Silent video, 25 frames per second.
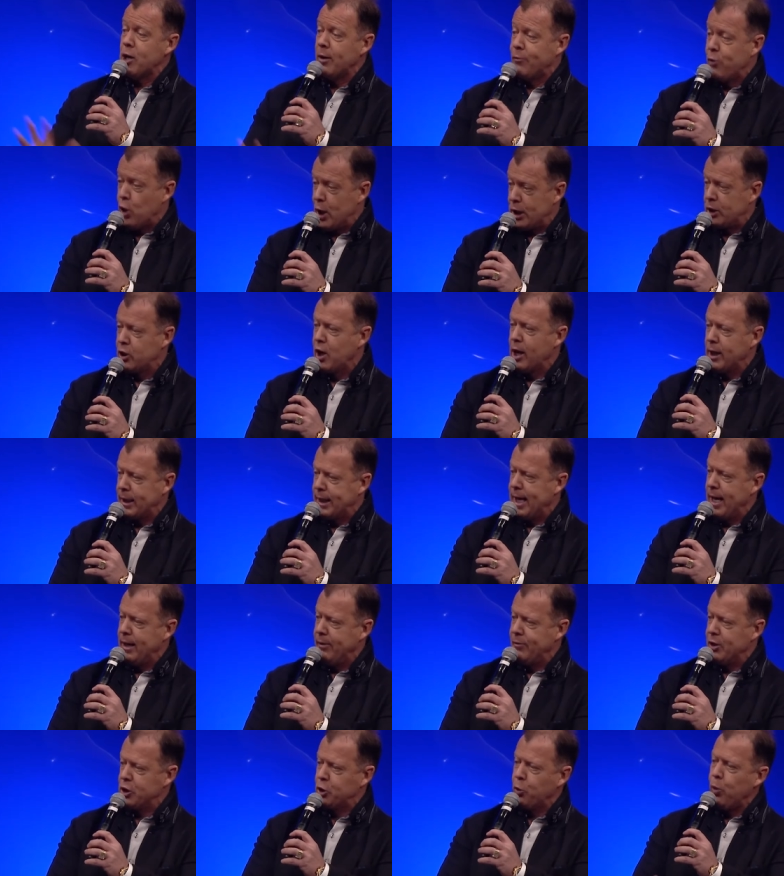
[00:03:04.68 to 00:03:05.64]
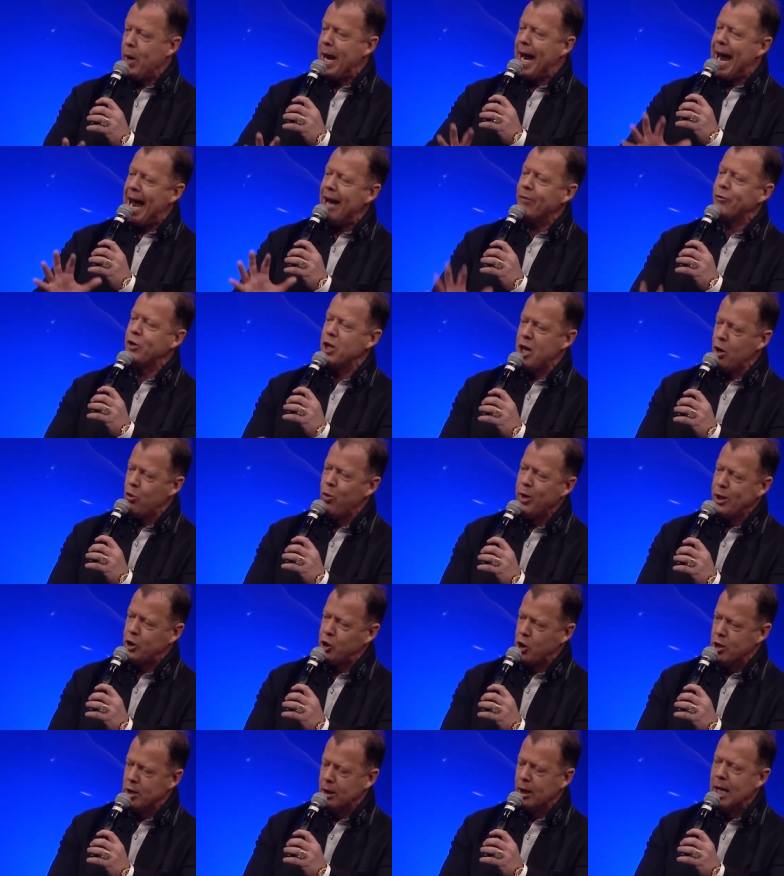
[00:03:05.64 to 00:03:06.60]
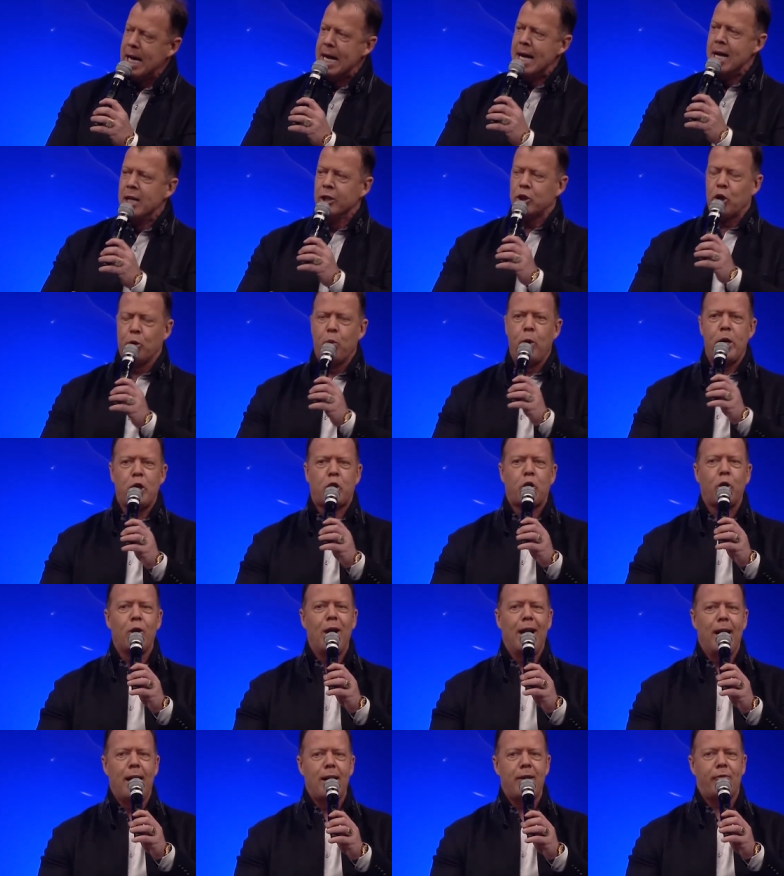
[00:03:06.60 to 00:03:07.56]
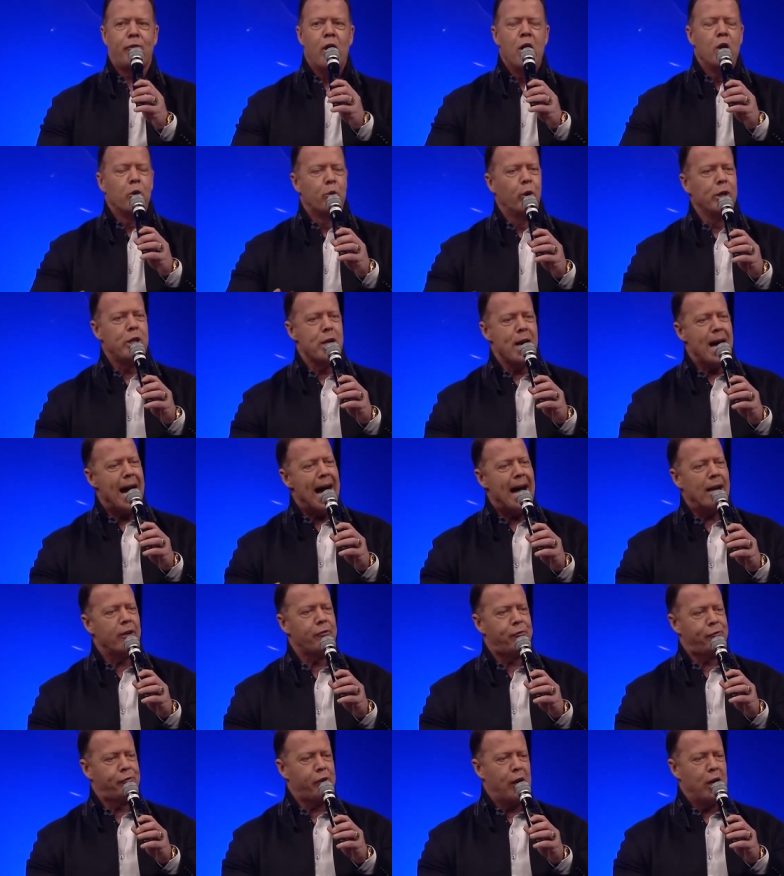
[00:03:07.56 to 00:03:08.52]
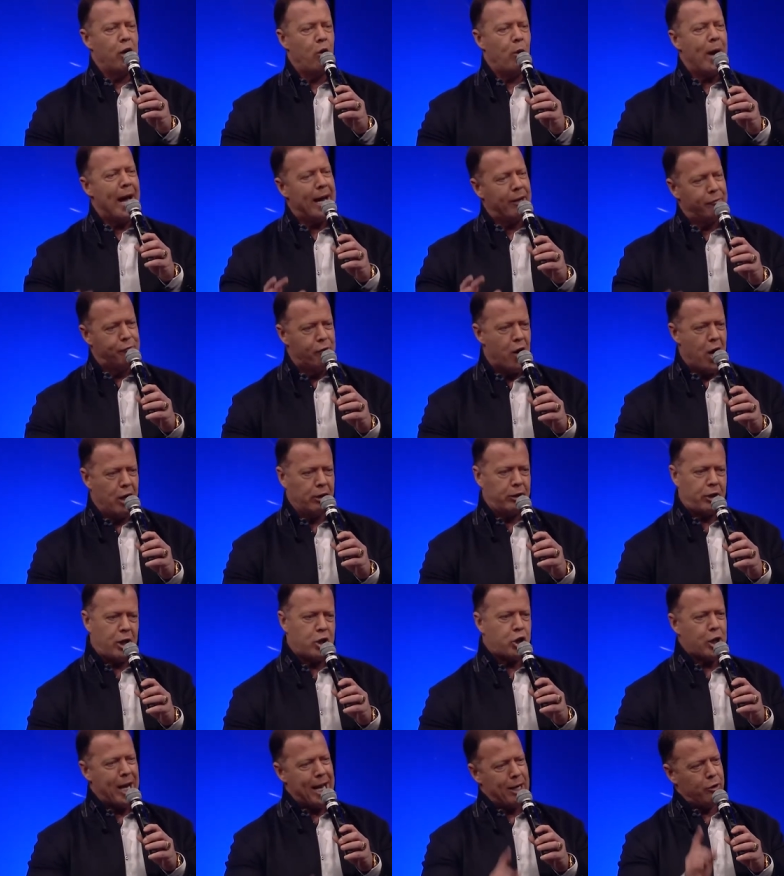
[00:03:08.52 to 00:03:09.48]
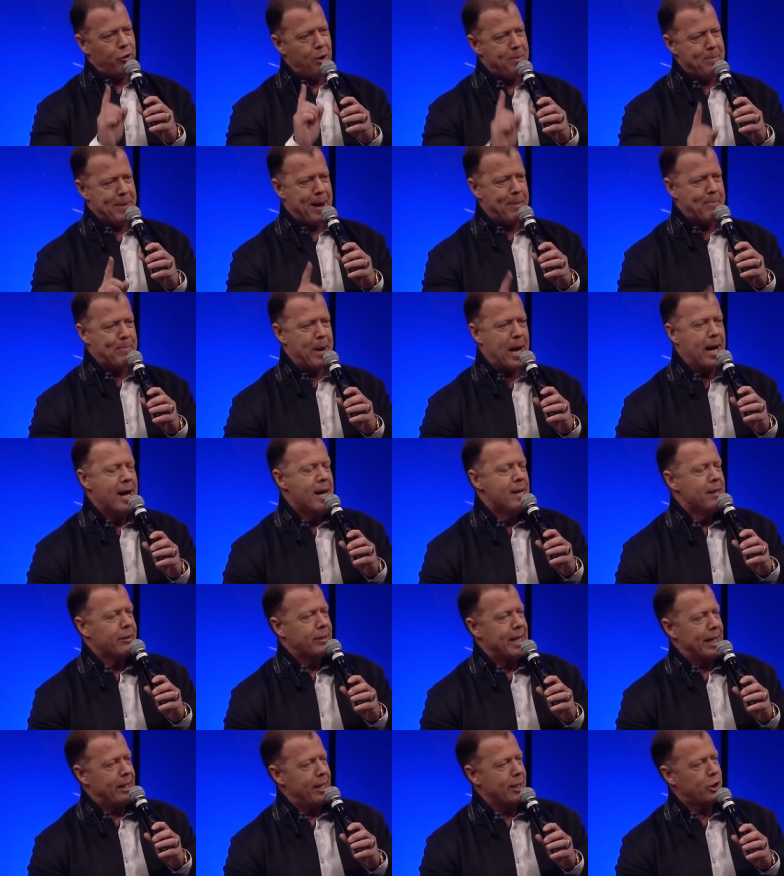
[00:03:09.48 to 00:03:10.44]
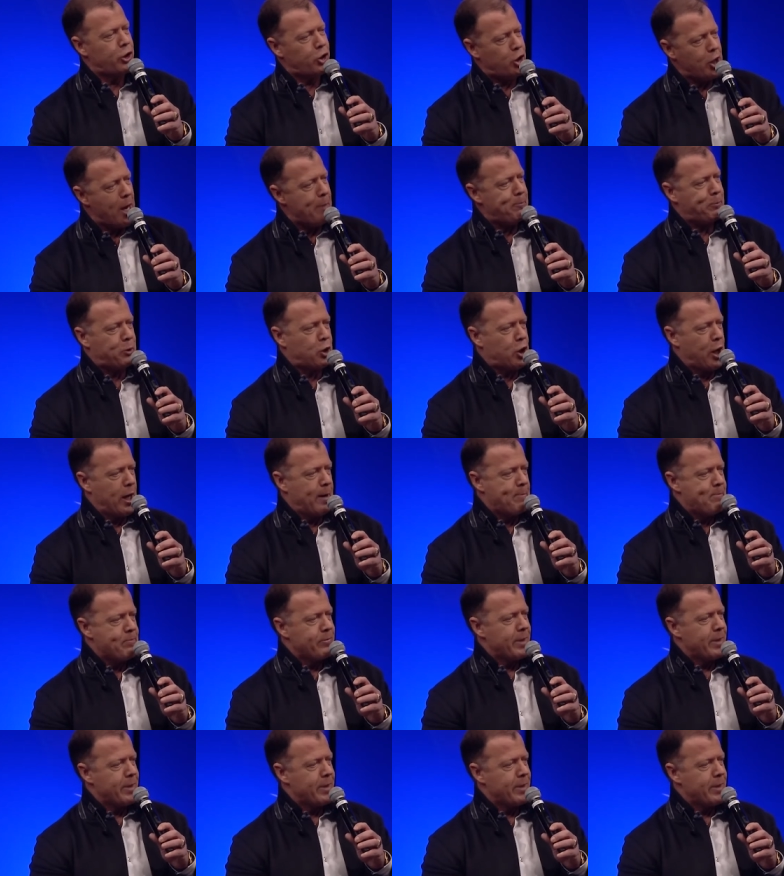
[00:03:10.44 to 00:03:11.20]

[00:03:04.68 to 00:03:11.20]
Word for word: of what God gave us. We have the original. So we should live with the unfair advantage. And remember that deception